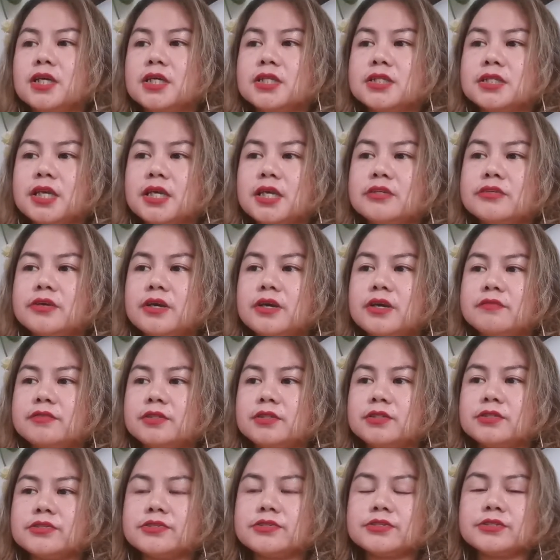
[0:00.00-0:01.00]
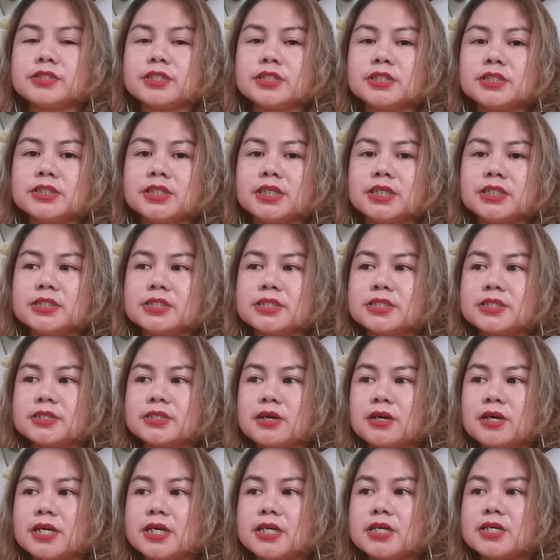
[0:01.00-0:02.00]
Then you have also the
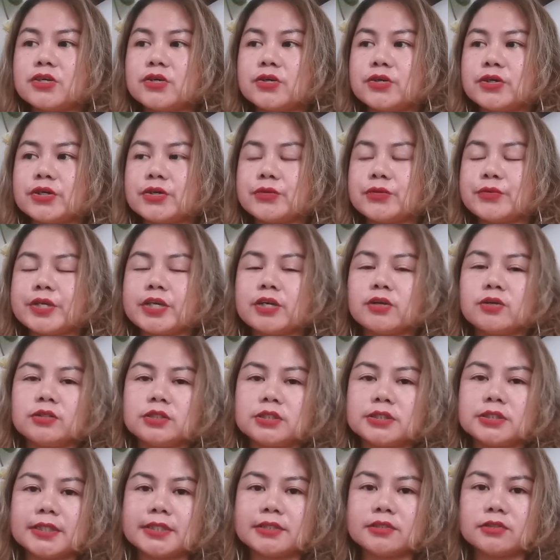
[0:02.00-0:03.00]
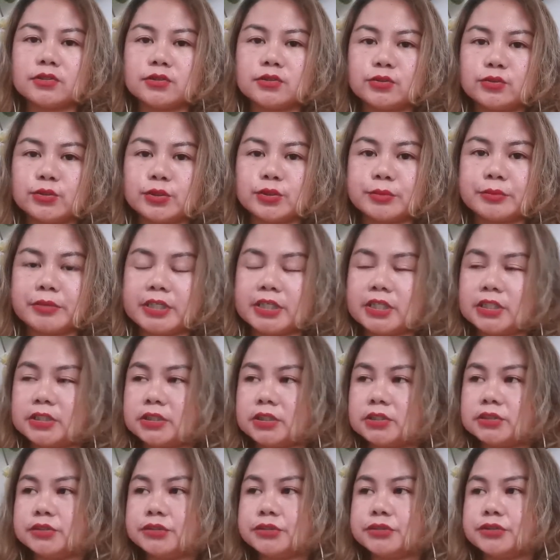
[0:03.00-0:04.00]
dalstar, or we call that turban.
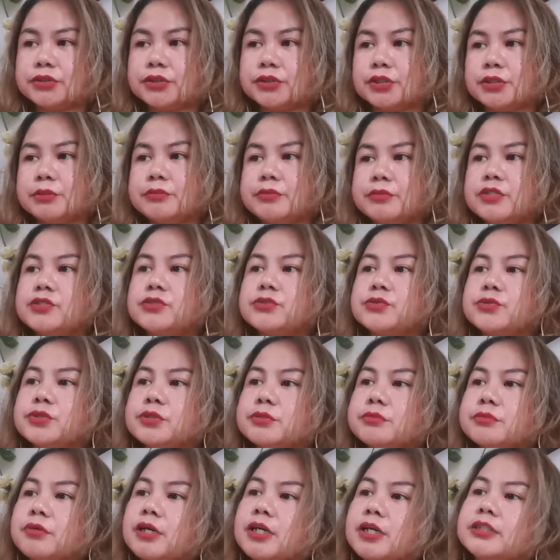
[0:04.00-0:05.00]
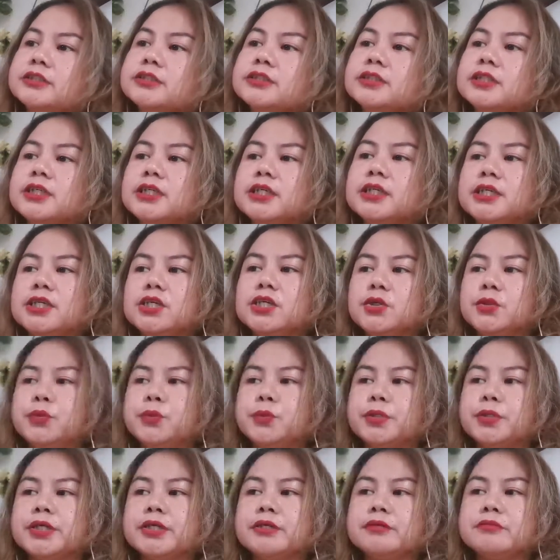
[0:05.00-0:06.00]
Another term is turban,
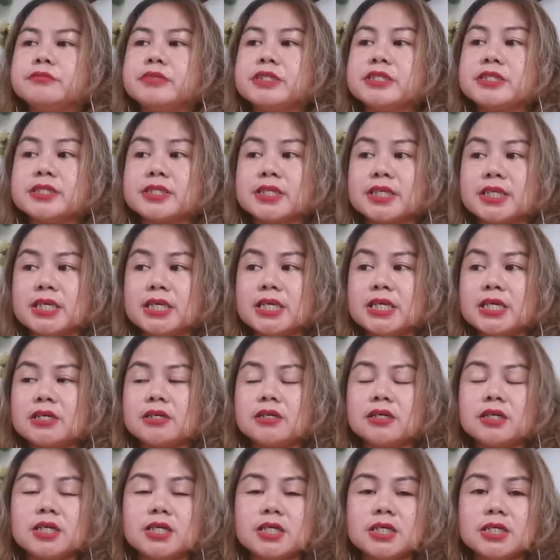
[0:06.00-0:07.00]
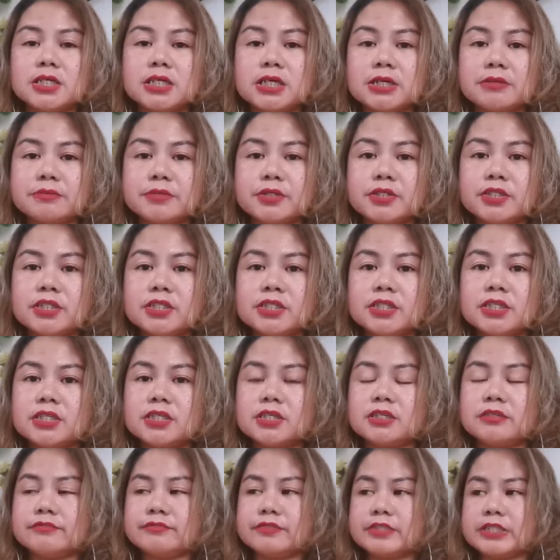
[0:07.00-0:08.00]
worn by Sikh community
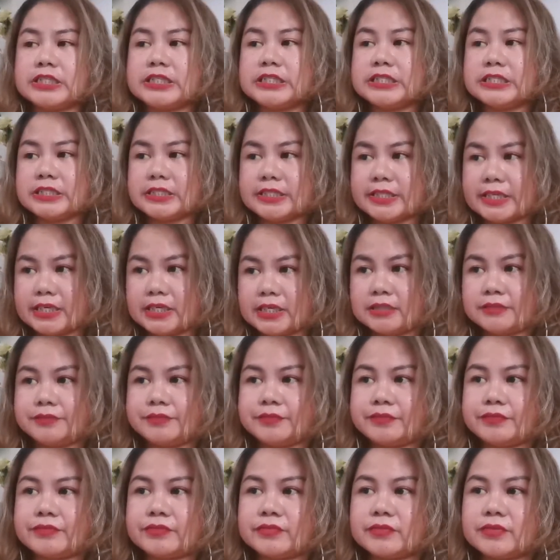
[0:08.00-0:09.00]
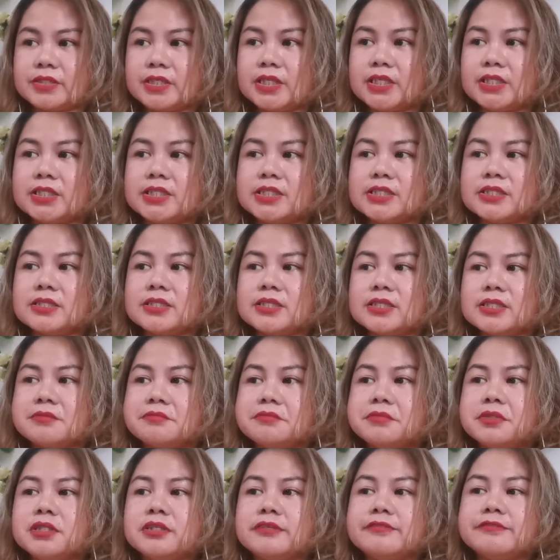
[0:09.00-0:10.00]
of India. It is a
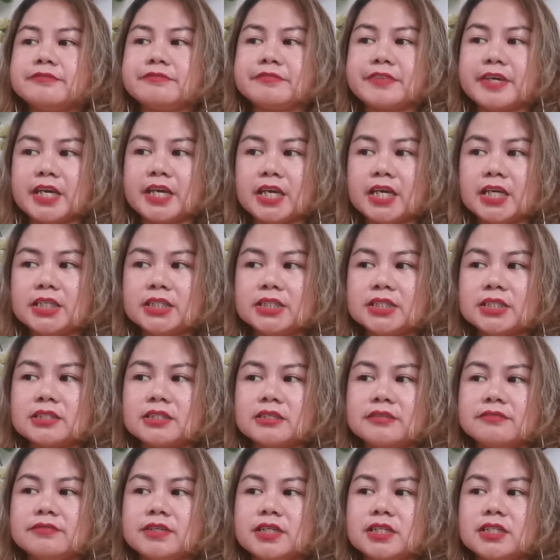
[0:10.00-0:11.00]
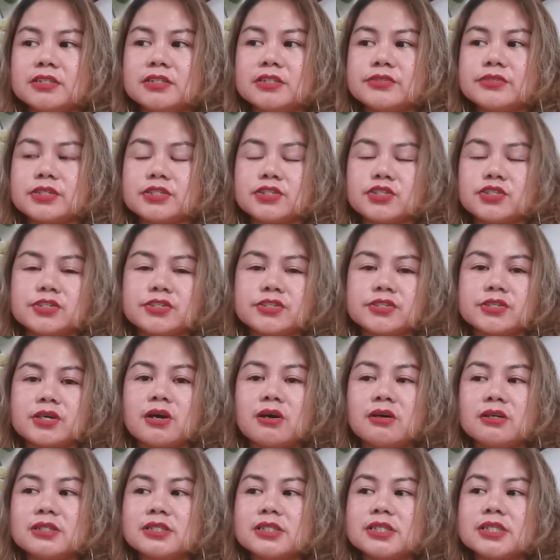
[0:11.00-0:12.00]
symbol of faith and the values such as
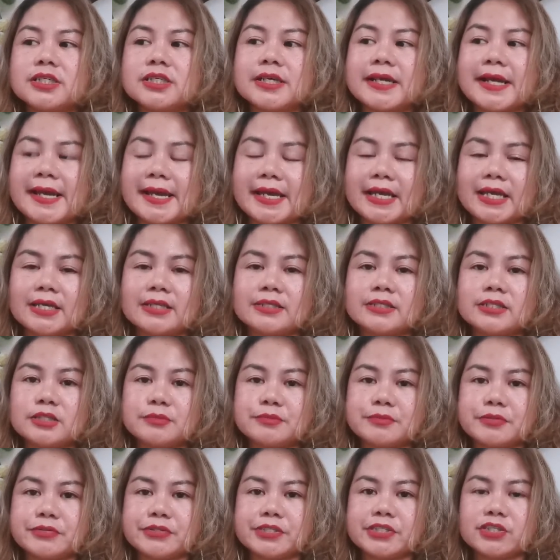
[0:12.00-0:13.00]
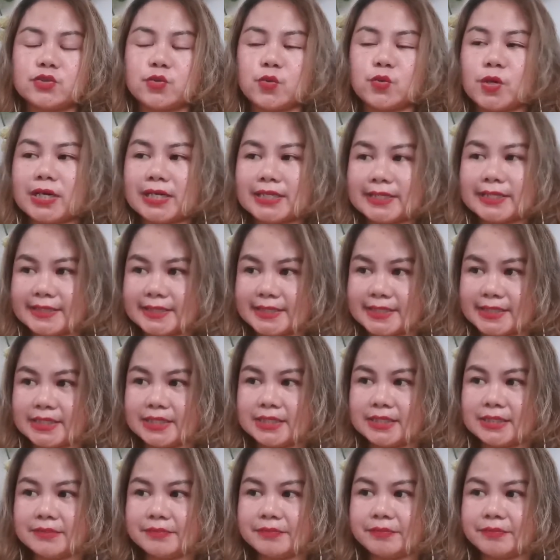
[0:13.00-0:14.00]
honor and spirituality.